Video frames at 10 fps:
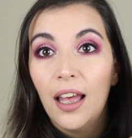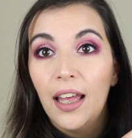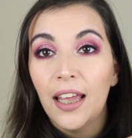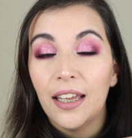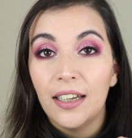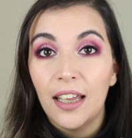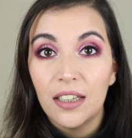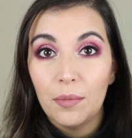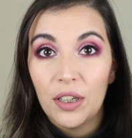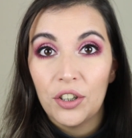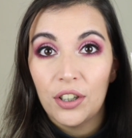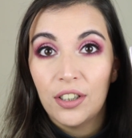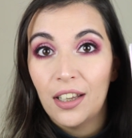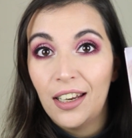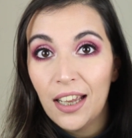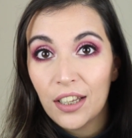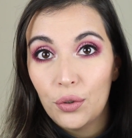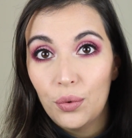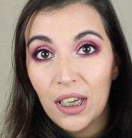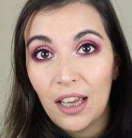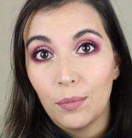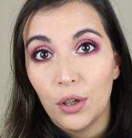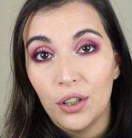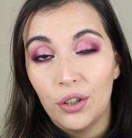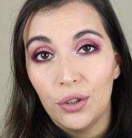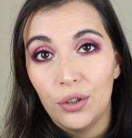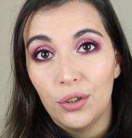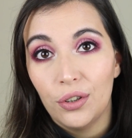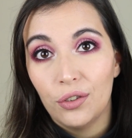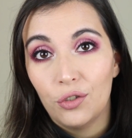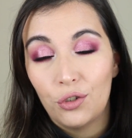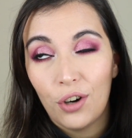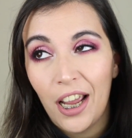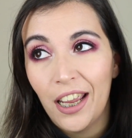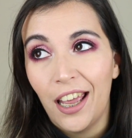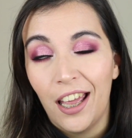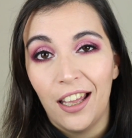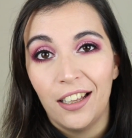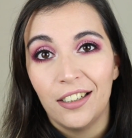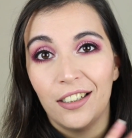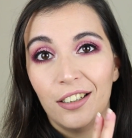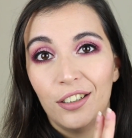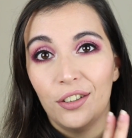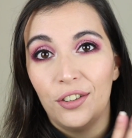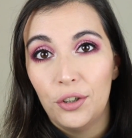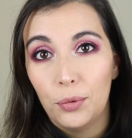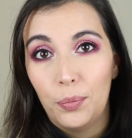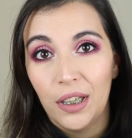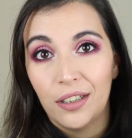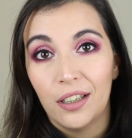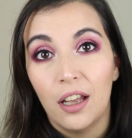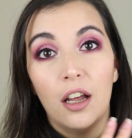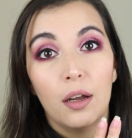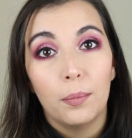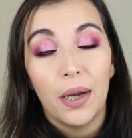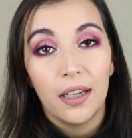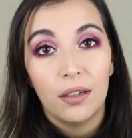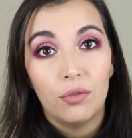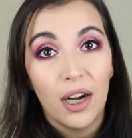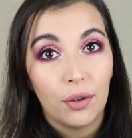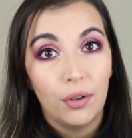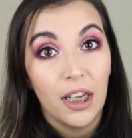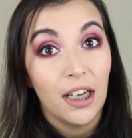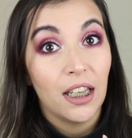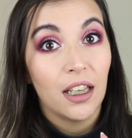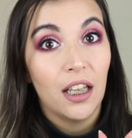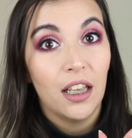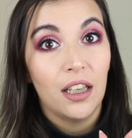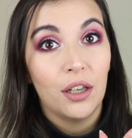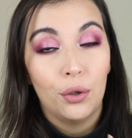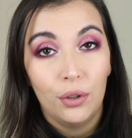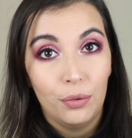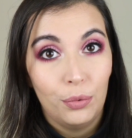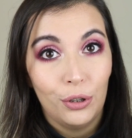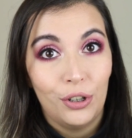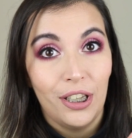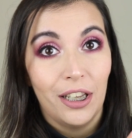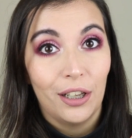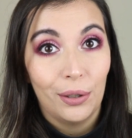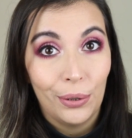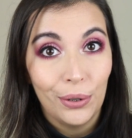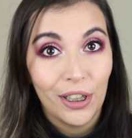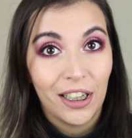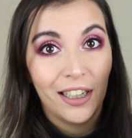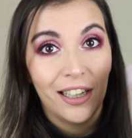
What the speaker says: And as I mentioned, next week I'm going to try and dupe it by recreating a Huda Beauty look.